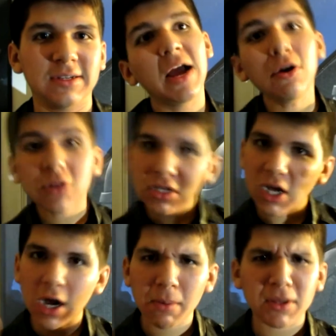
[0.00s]
Now let's
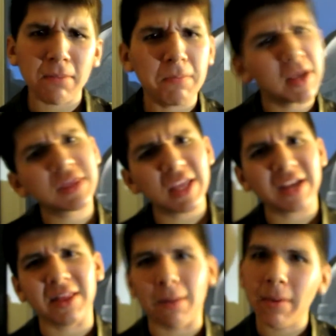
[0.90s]
talk about the big
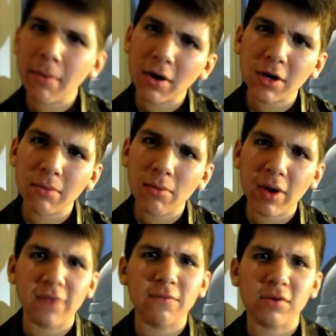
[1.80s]
thing that people are gonna be
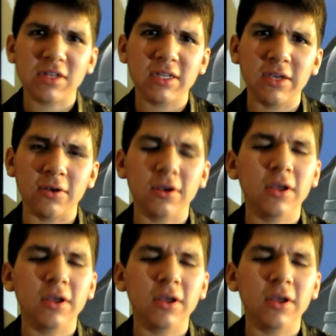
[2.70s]
waiting for this year.